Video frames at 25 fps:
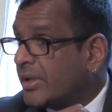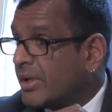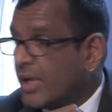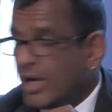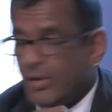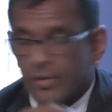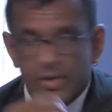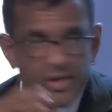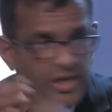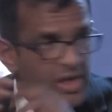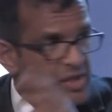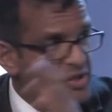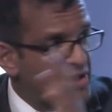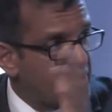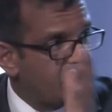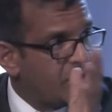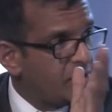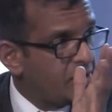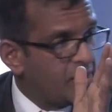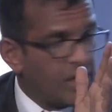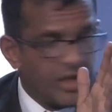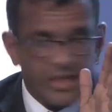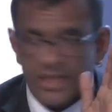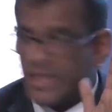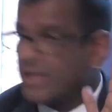I realise you
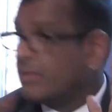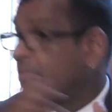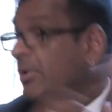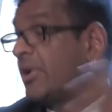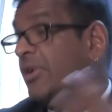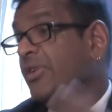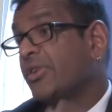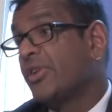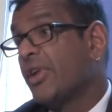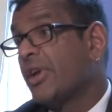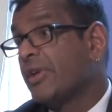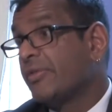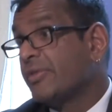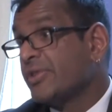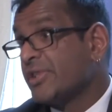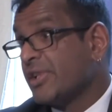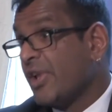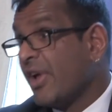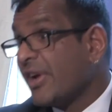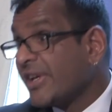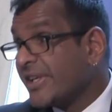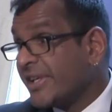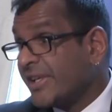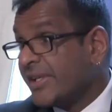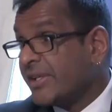don't like it. Well, none of us
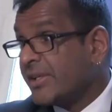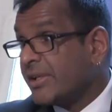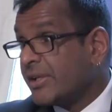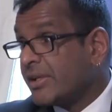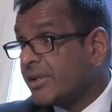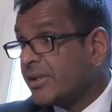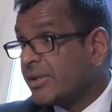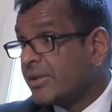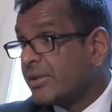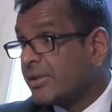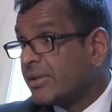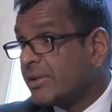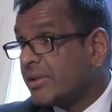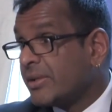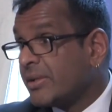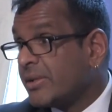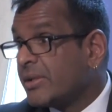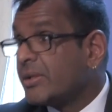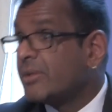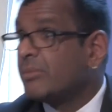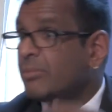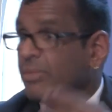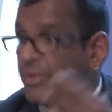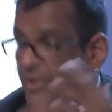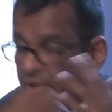like it.
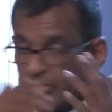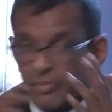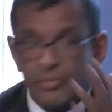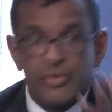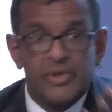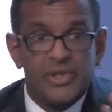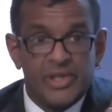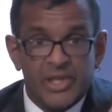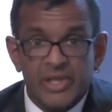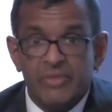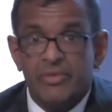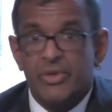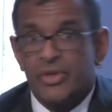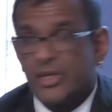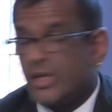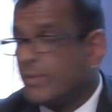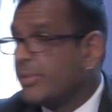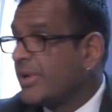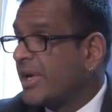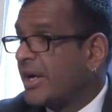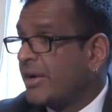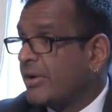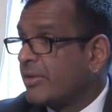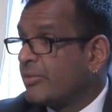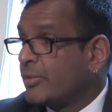But if we leave, you're going
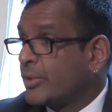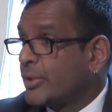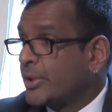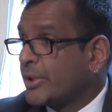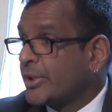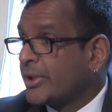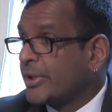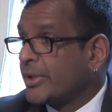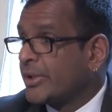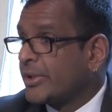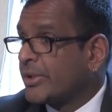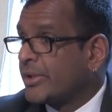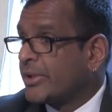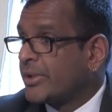to be out of work.